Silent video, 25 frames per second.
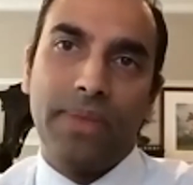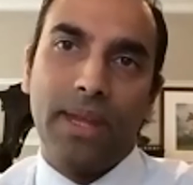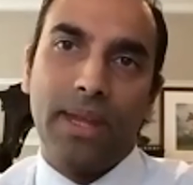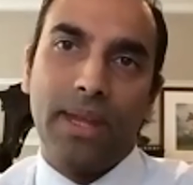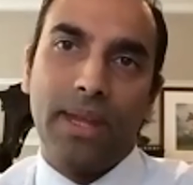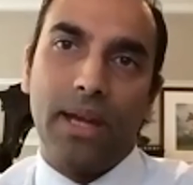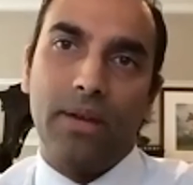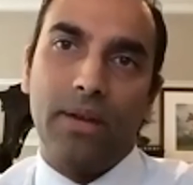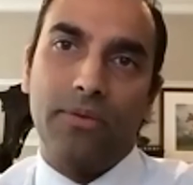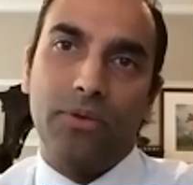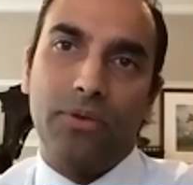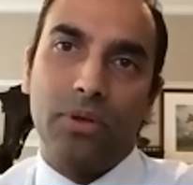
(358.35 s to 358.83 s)

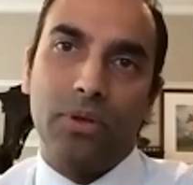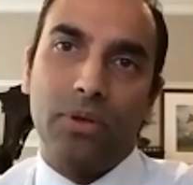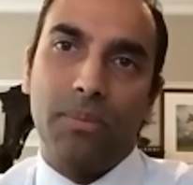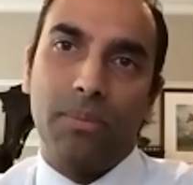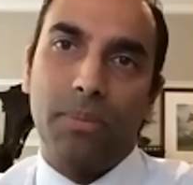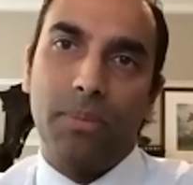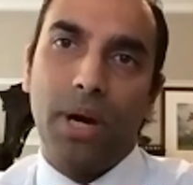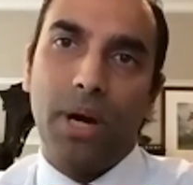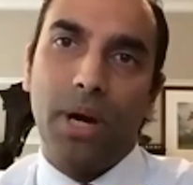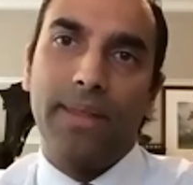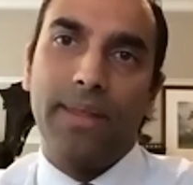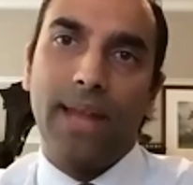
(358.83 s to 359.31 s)
And if you
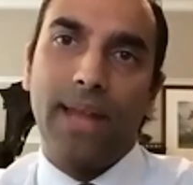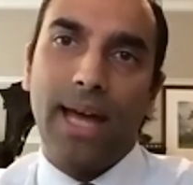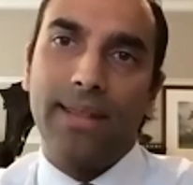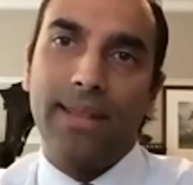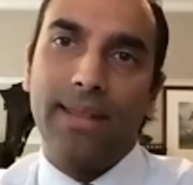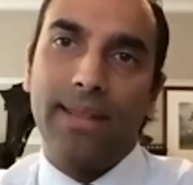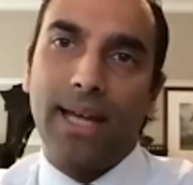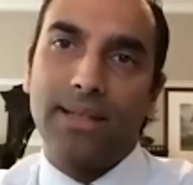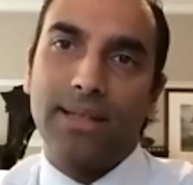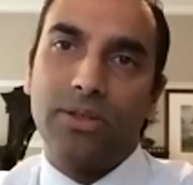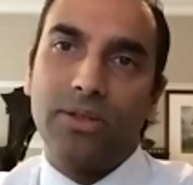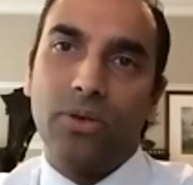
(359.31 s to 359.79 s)
combine
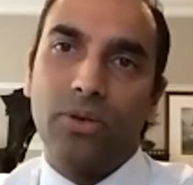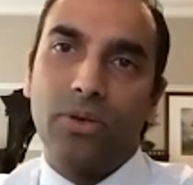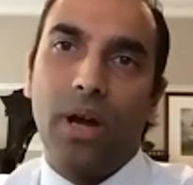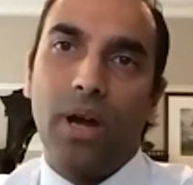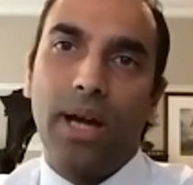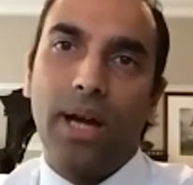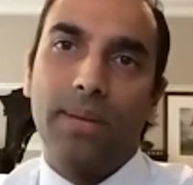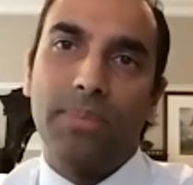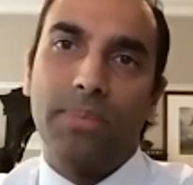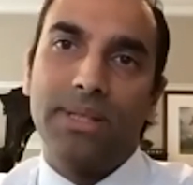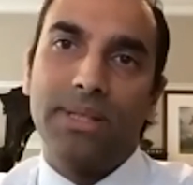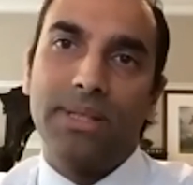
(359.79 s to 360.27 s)
that, that's your
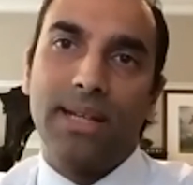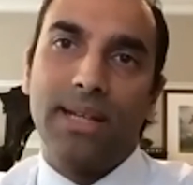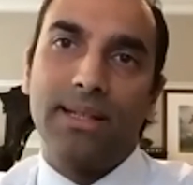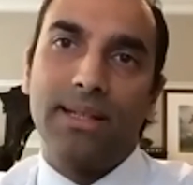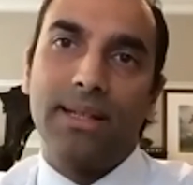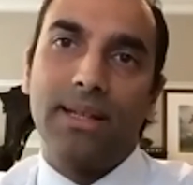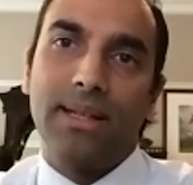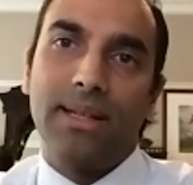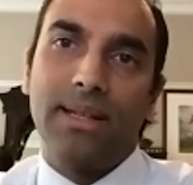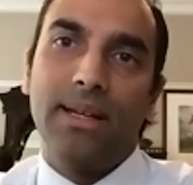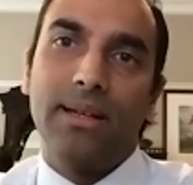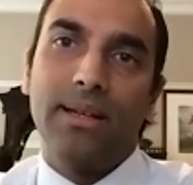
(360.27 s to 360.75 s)
9% in
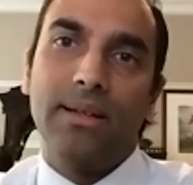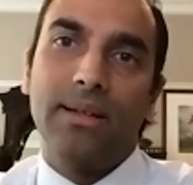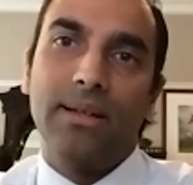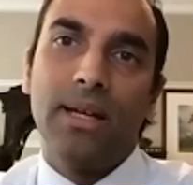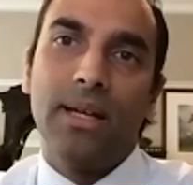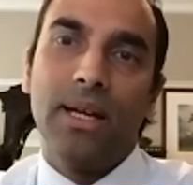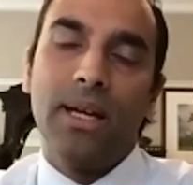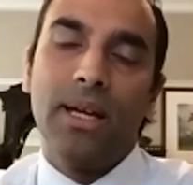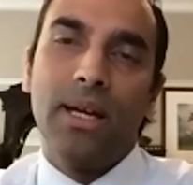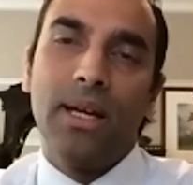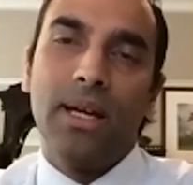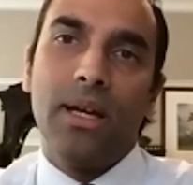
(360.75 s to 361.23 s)
the year.
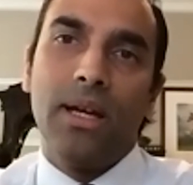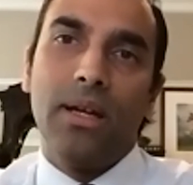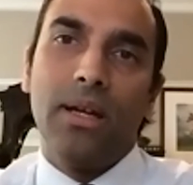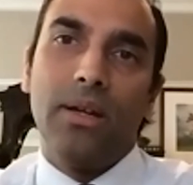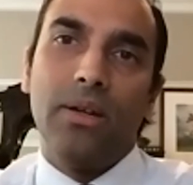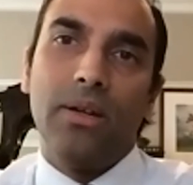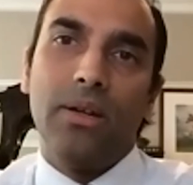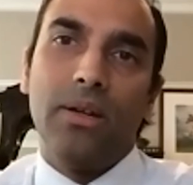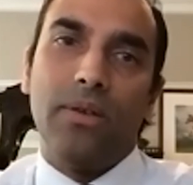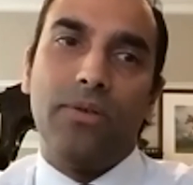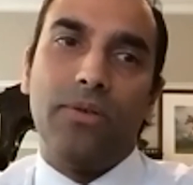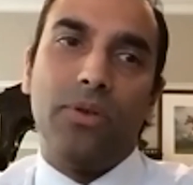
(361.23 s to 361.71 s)

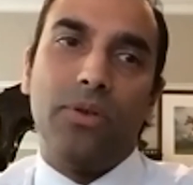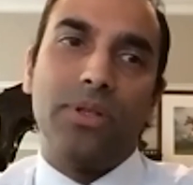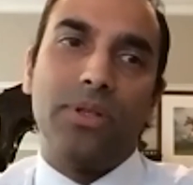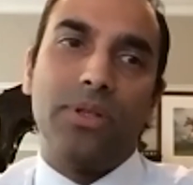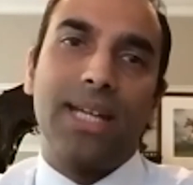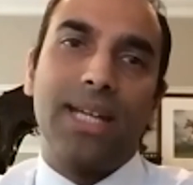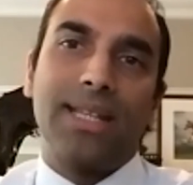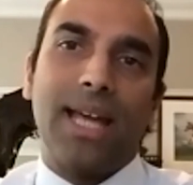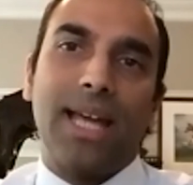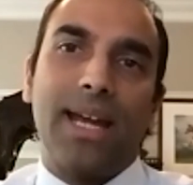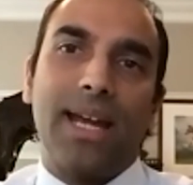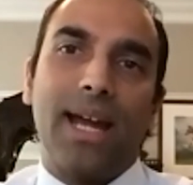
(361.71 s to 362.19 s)
If you
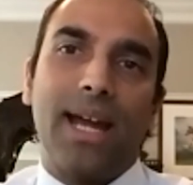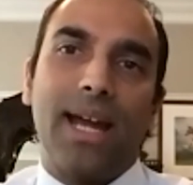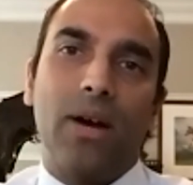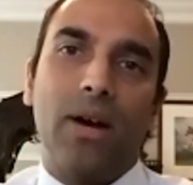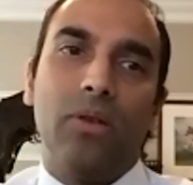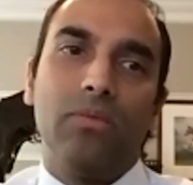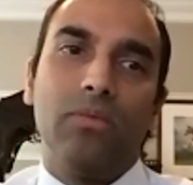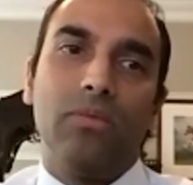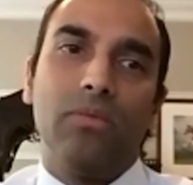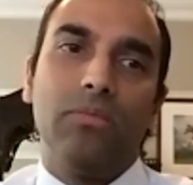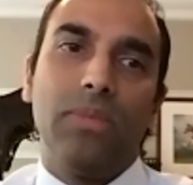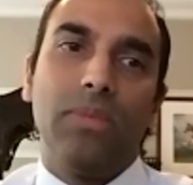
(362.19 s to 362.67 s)
take that
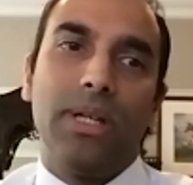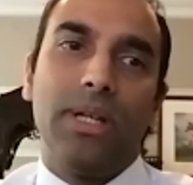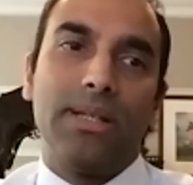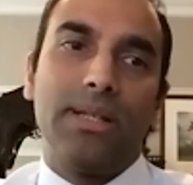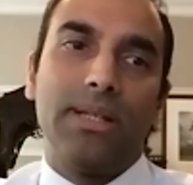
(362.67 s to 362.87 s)
out, it's